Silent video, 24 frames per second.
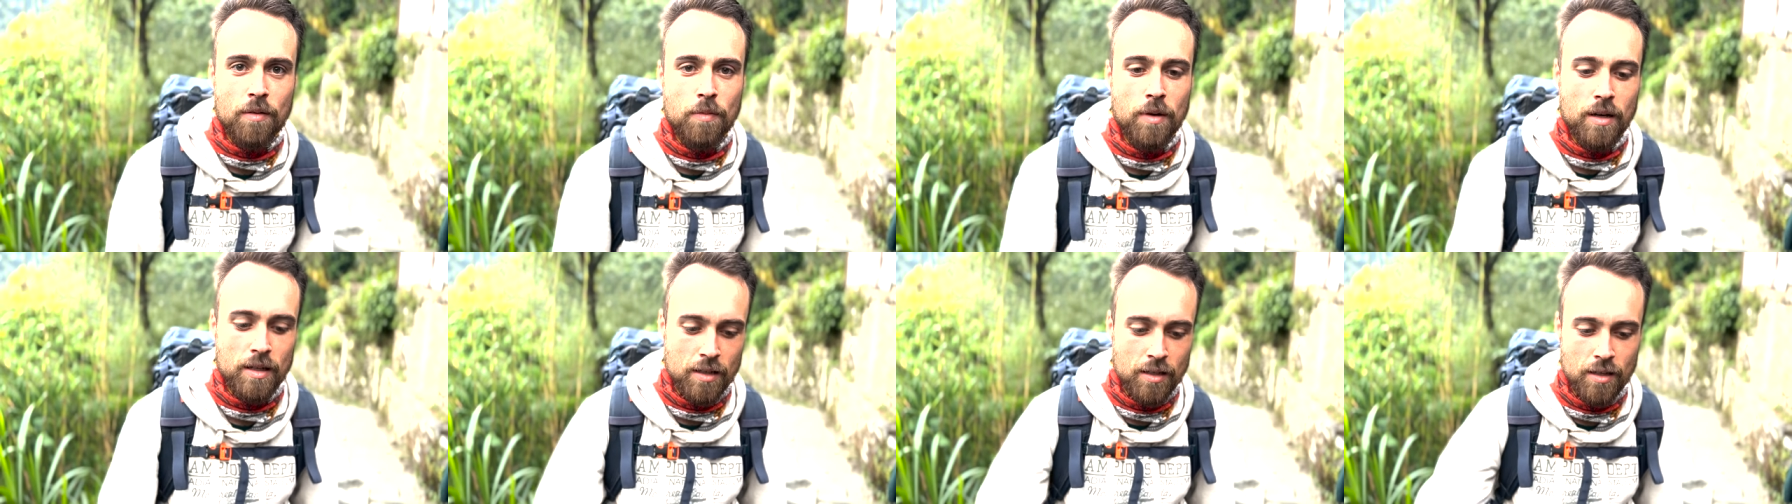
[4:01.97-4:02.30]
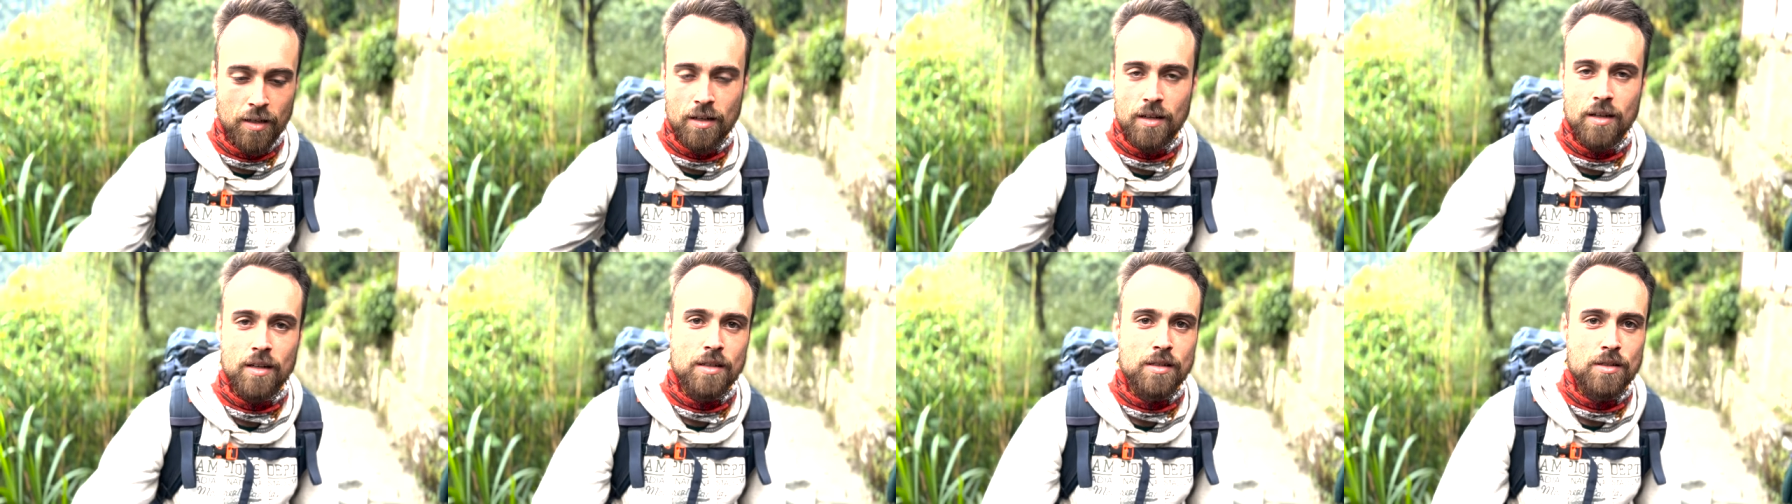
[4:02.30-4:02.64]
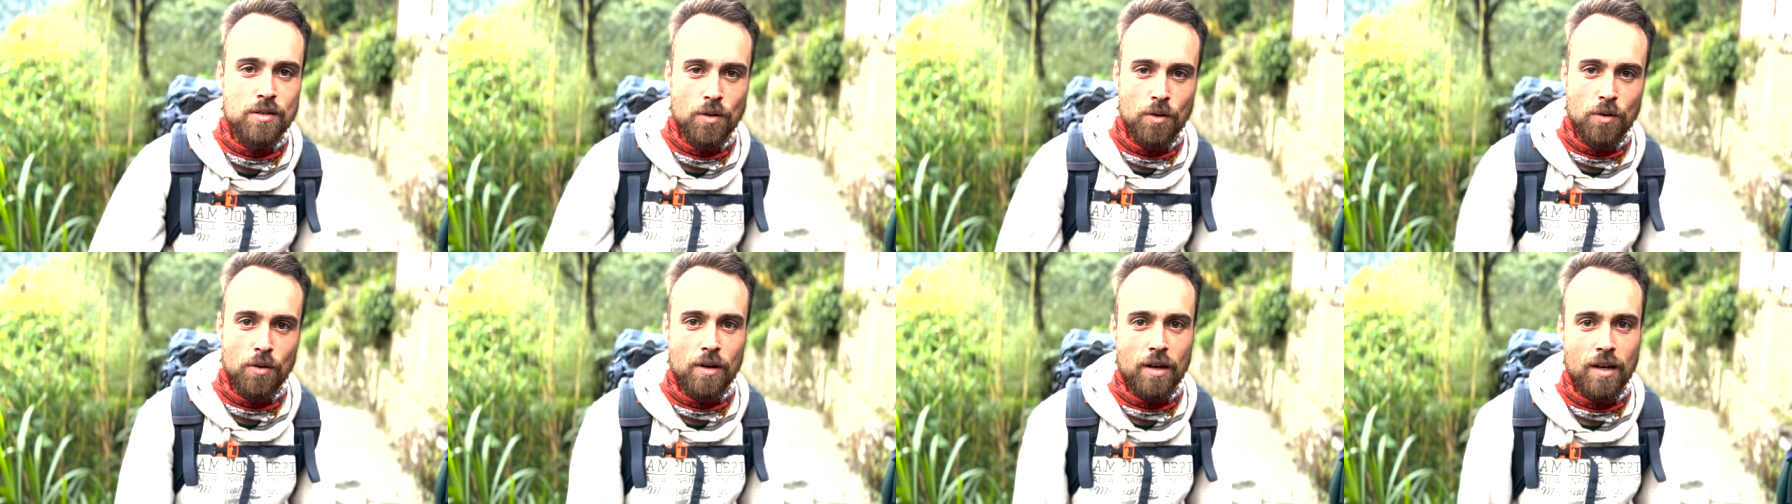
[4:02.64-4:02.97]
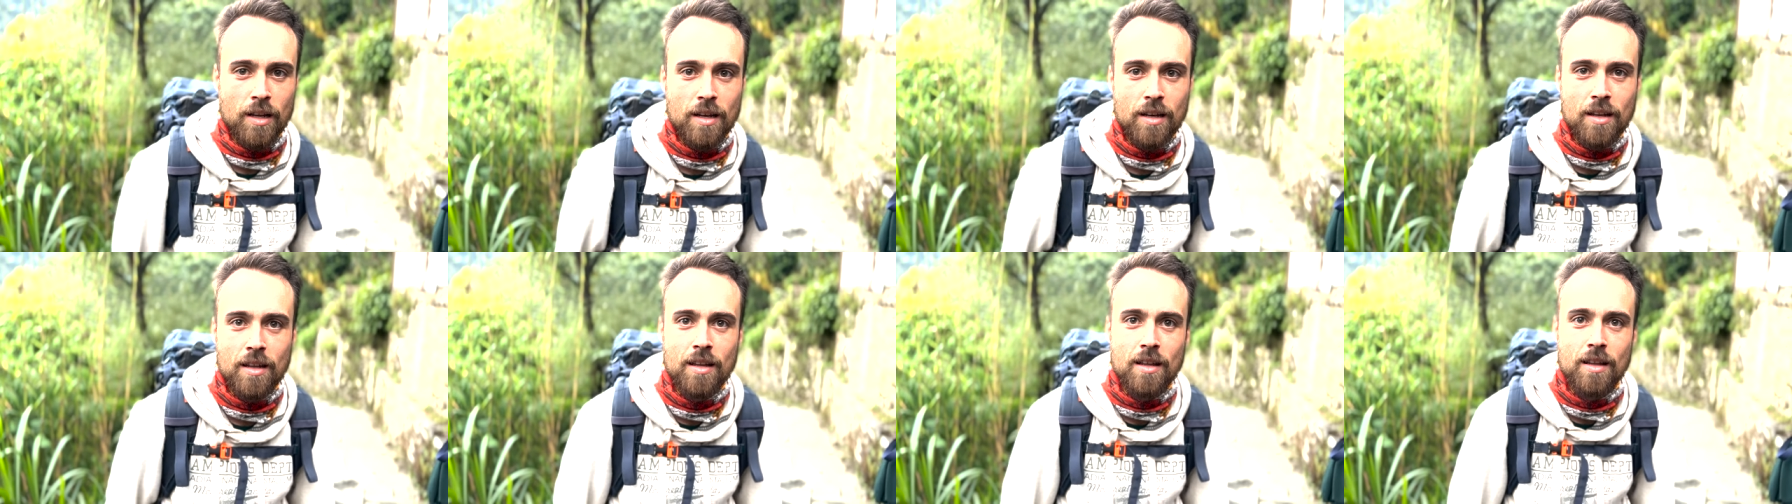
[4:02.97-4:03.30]
but here is so
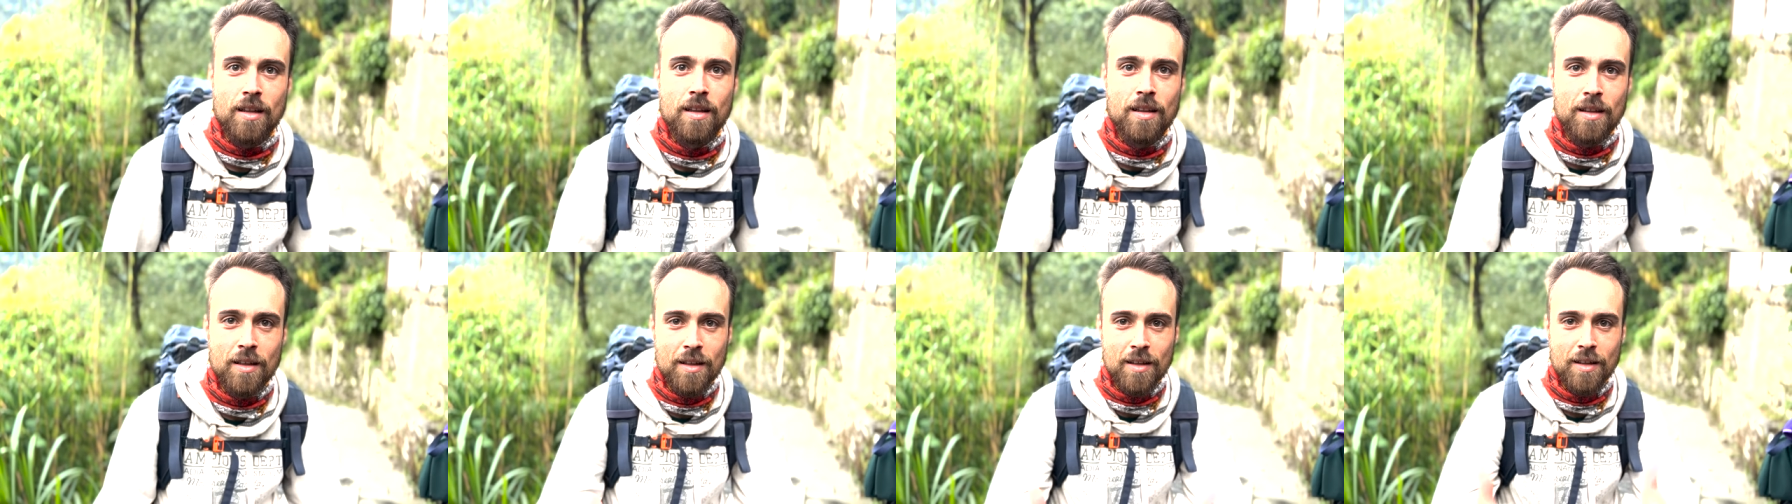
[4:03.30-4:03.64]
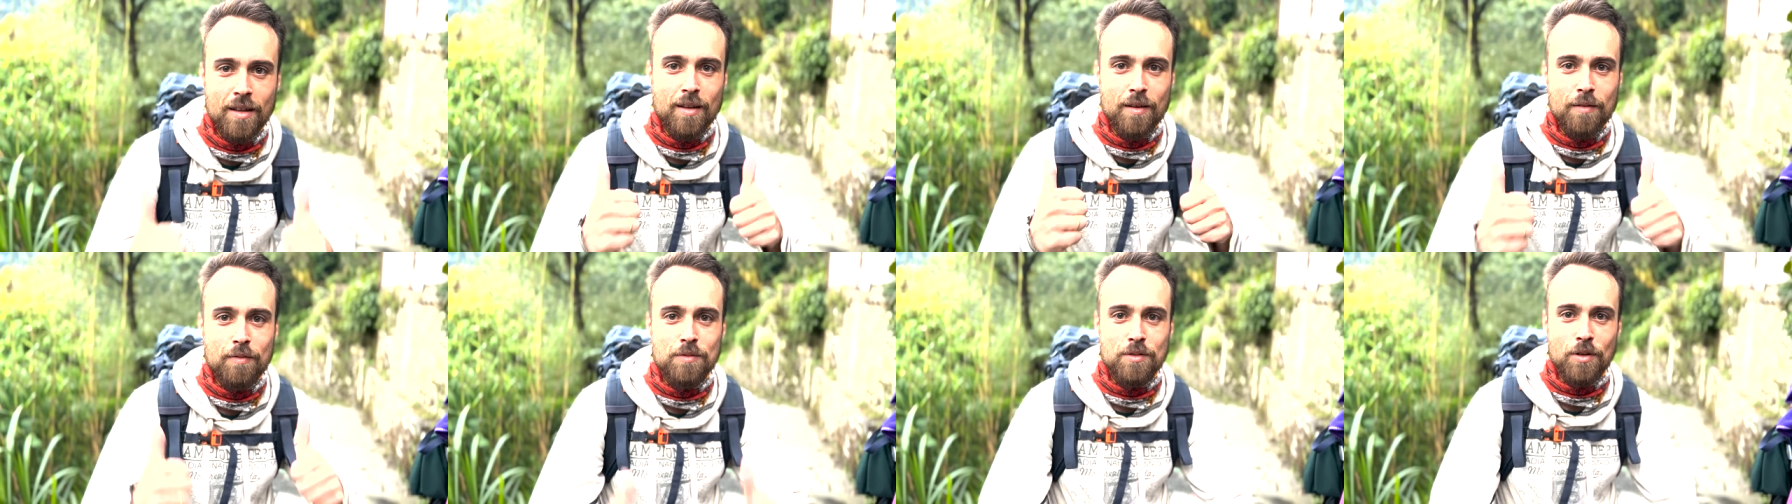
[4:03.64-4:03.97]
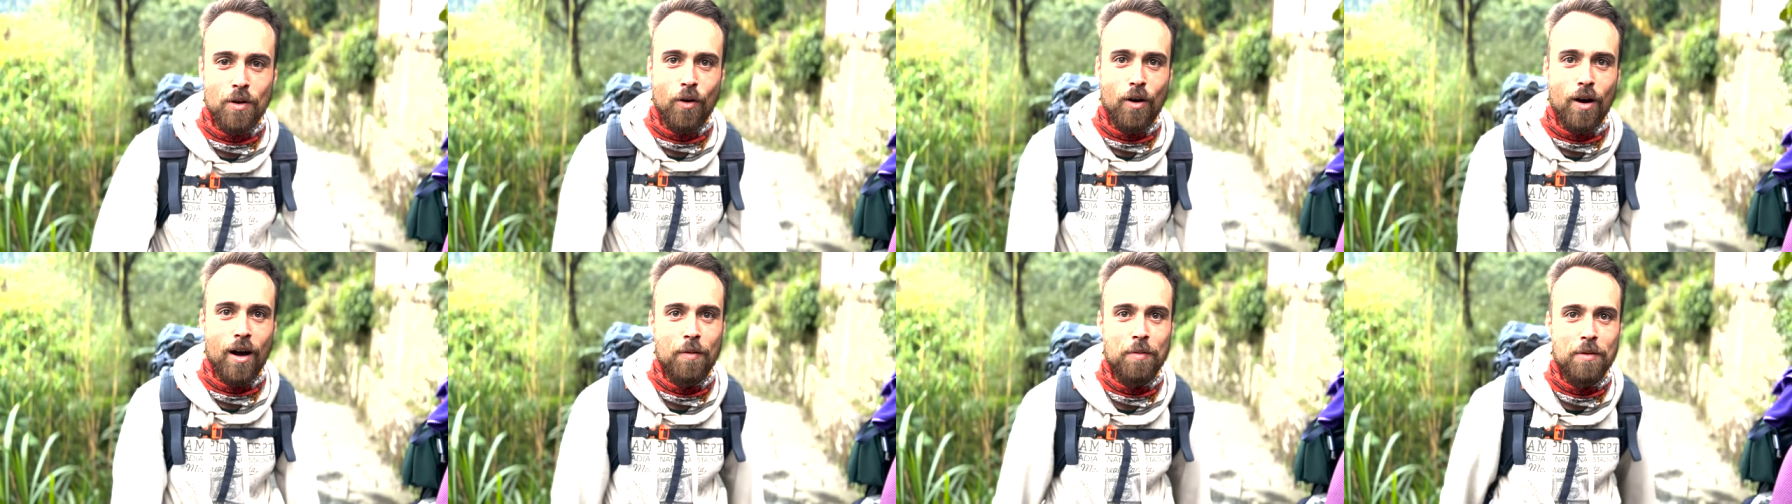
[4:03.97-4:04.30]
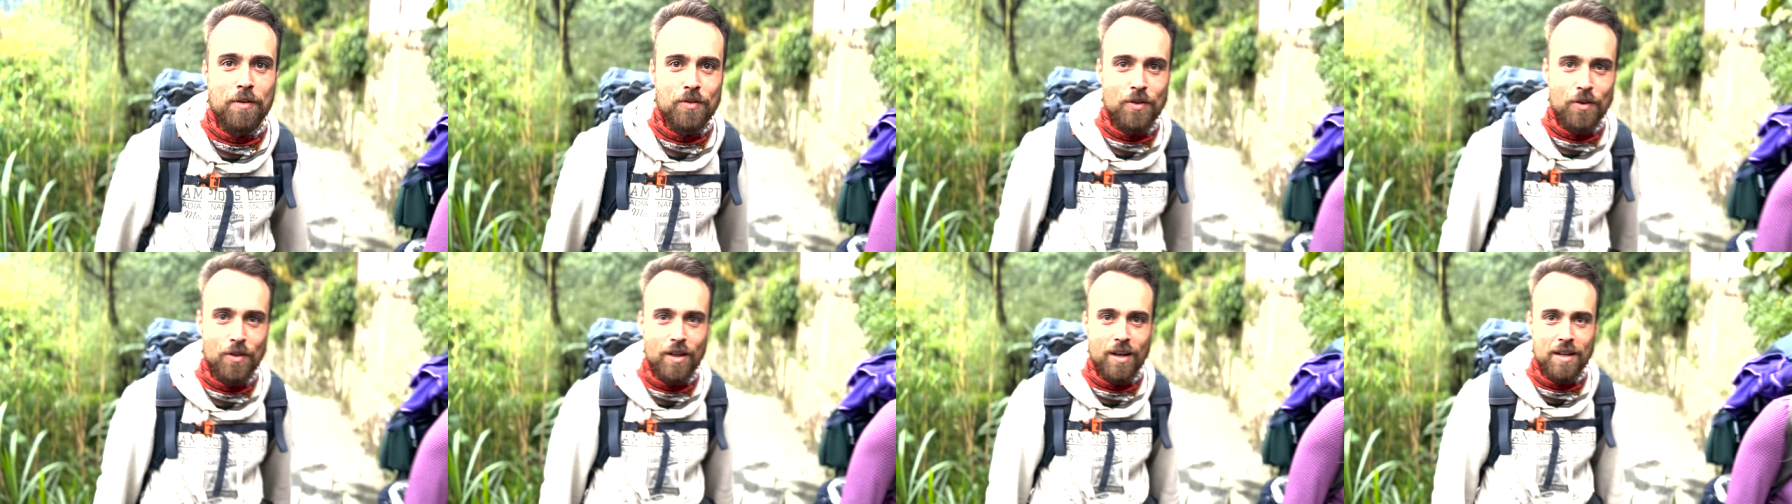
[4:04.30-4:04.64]
clean. So happy
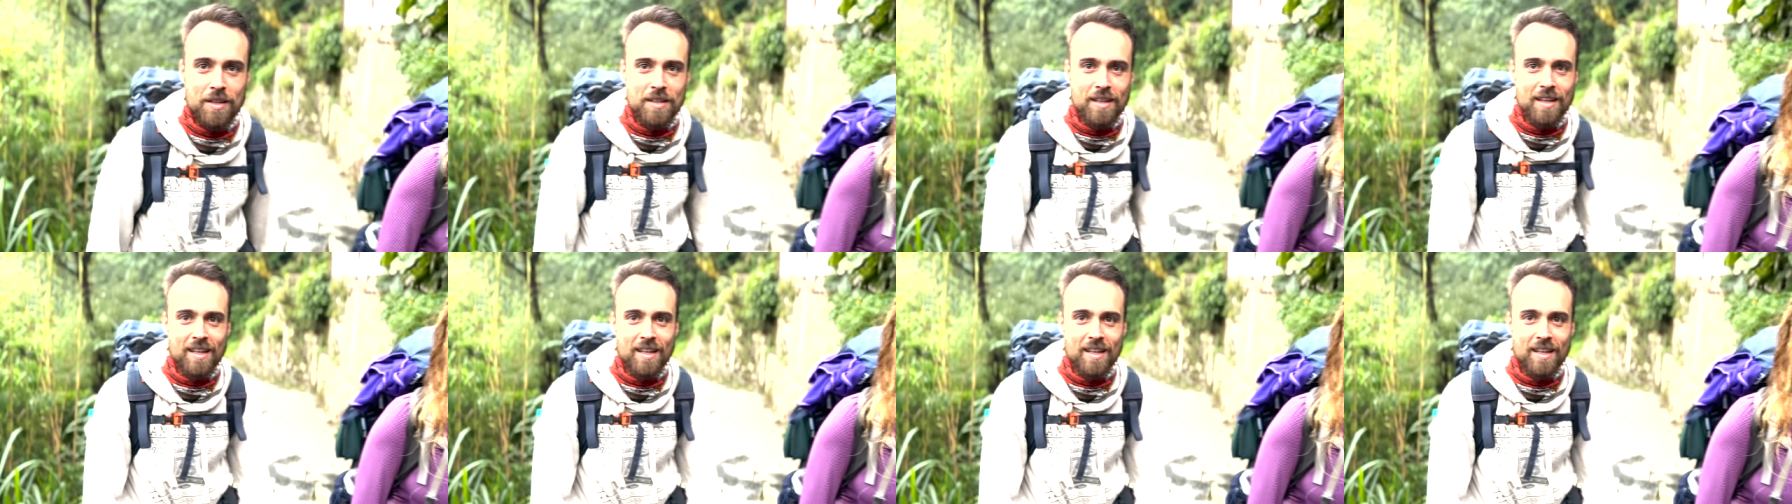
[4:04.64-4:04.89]
for that.